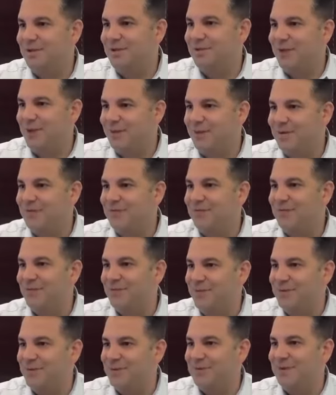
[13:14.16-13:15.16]
tropical
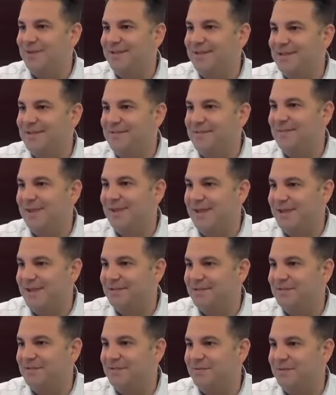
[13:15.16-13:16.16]
fruit trees and
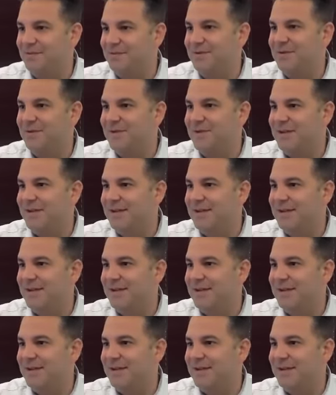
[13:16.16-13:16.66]
plants to fill